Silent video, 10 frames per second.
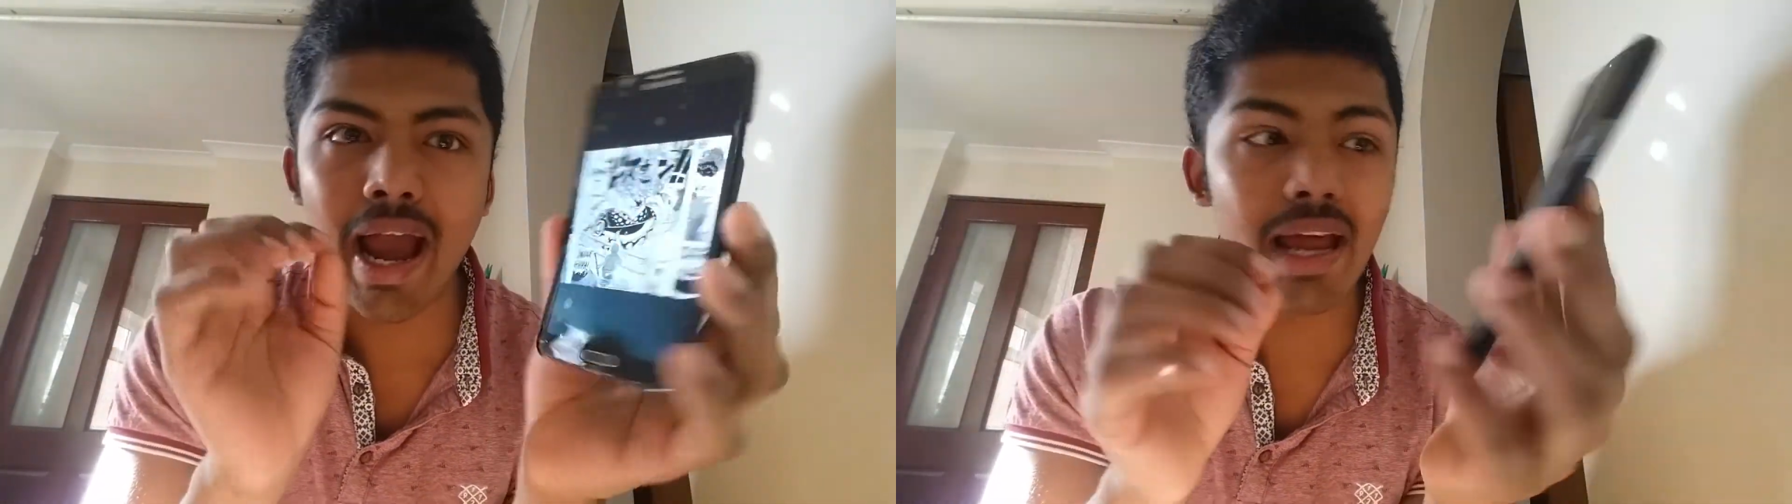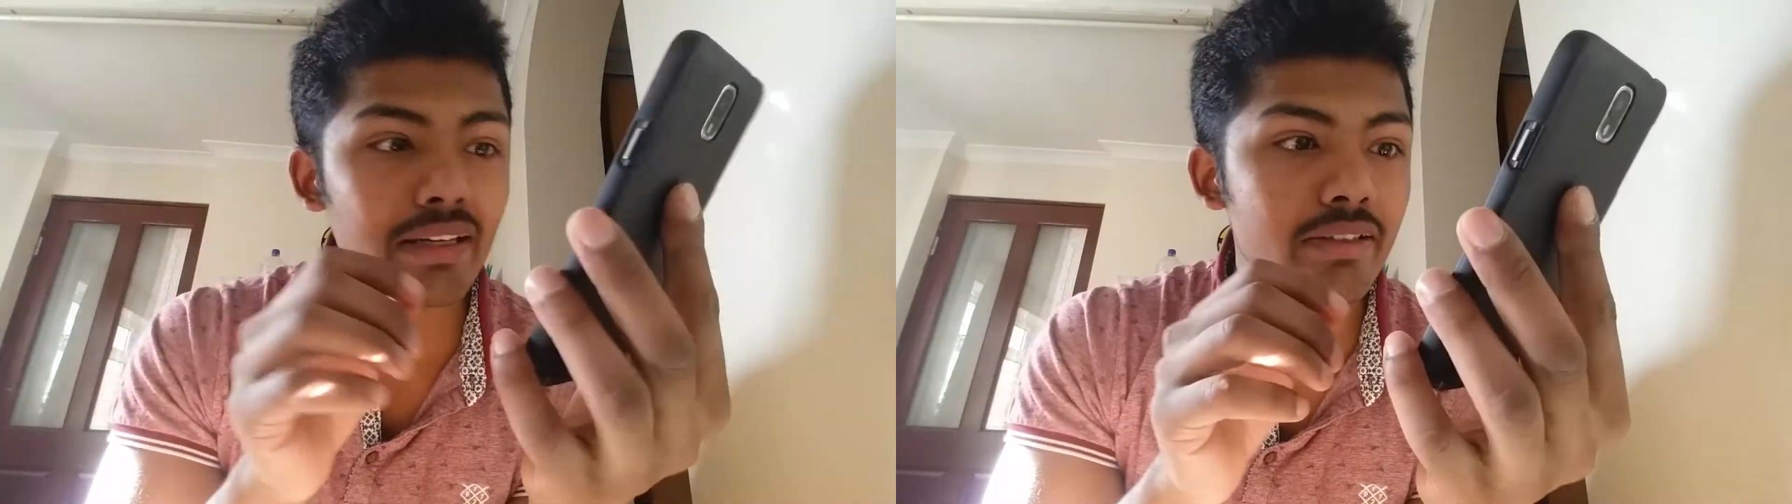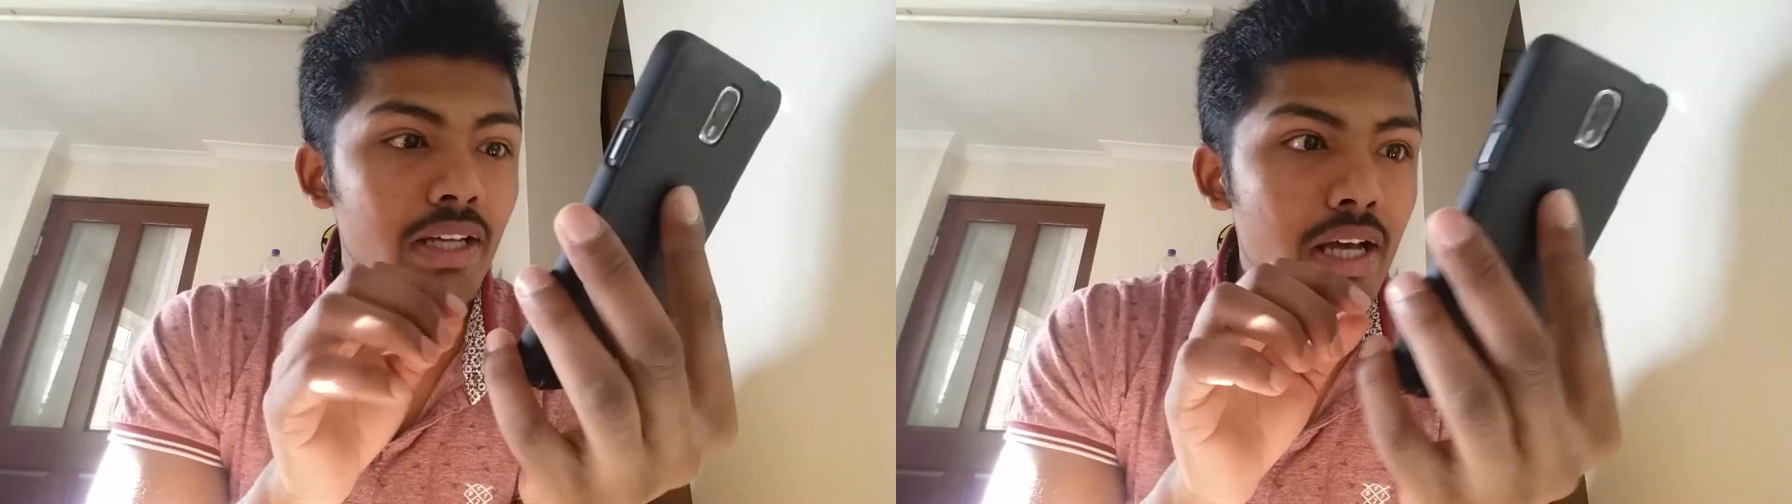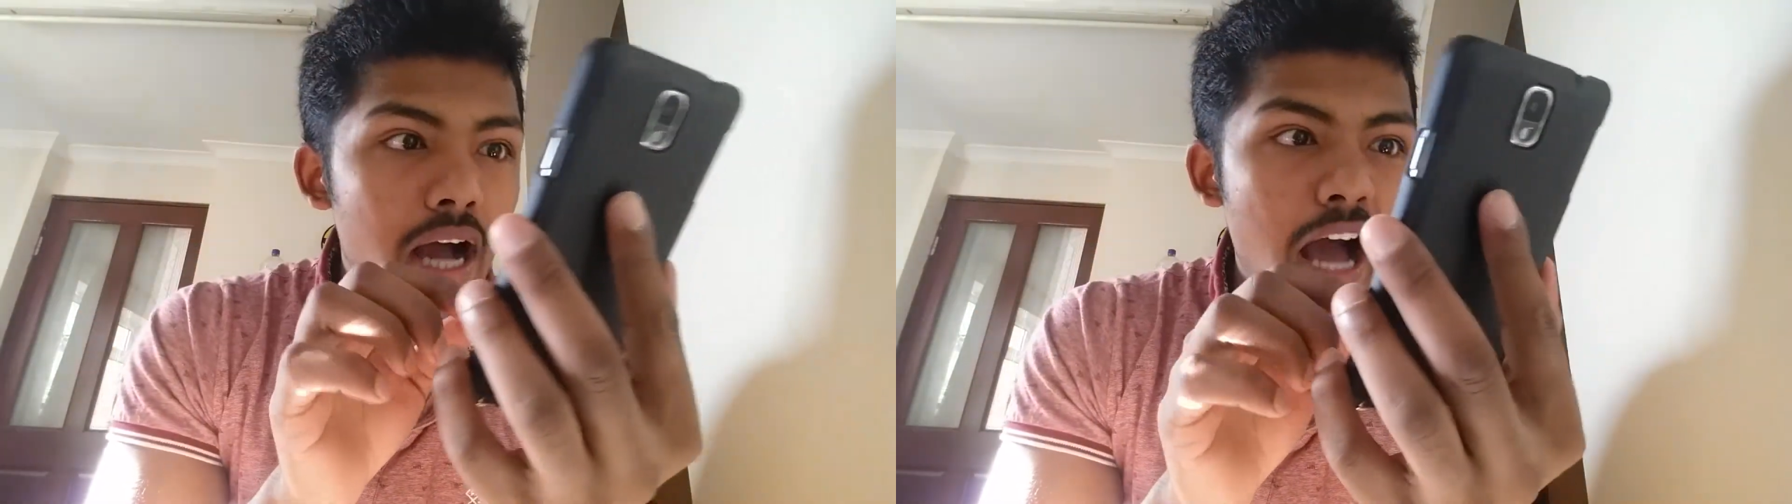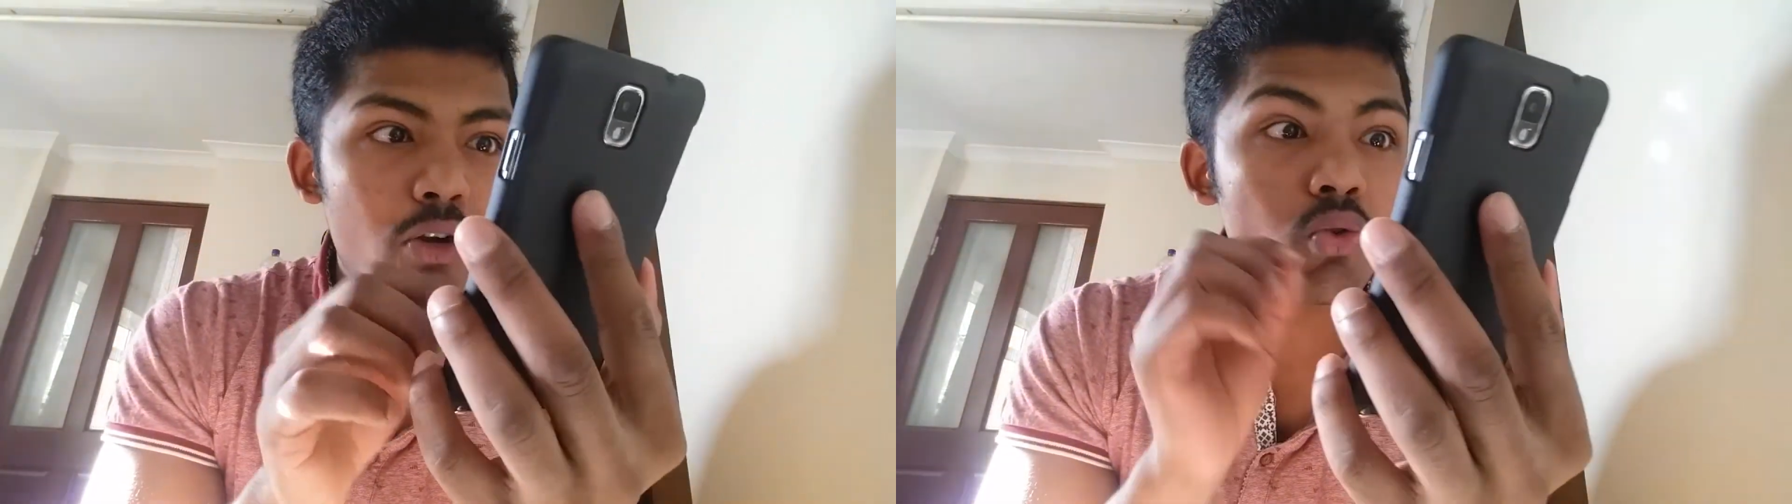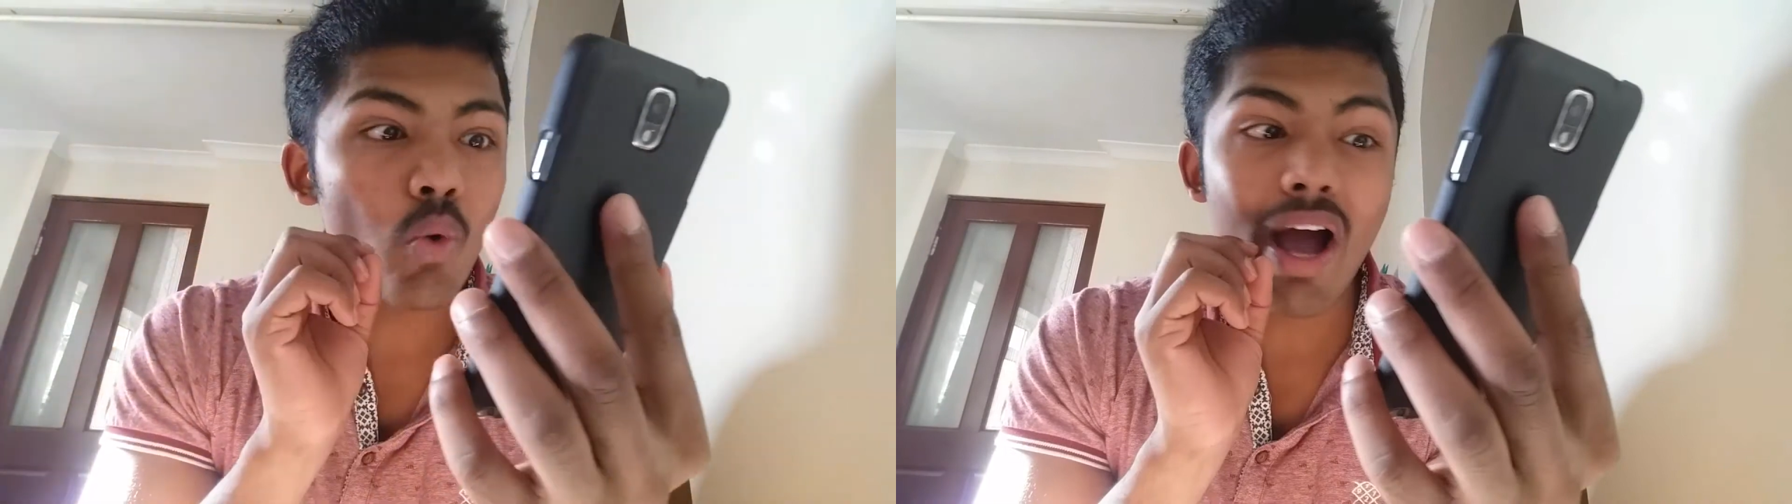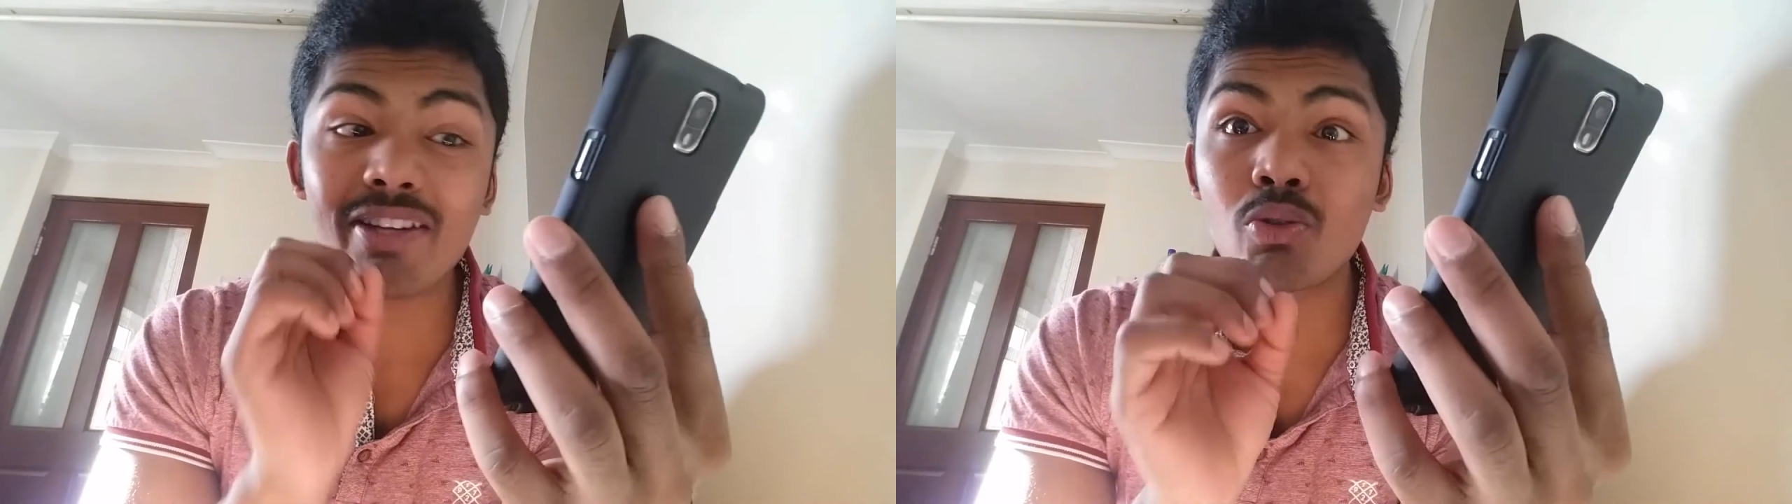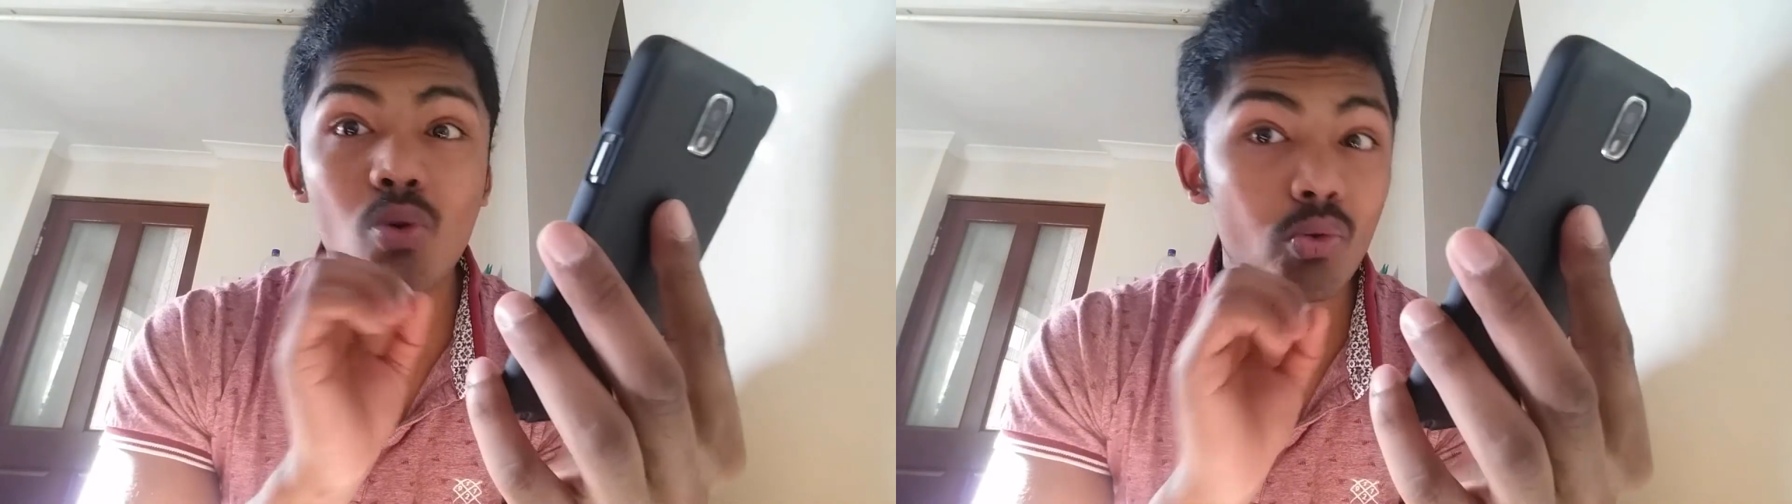and I don't
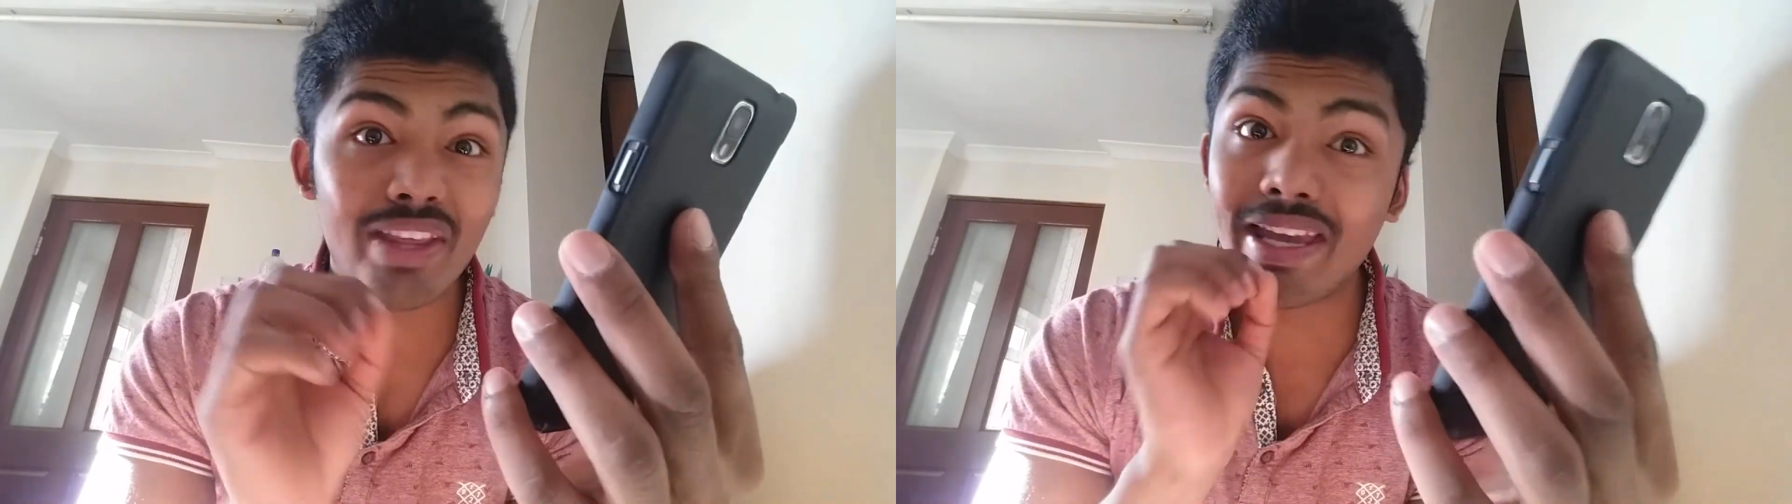know.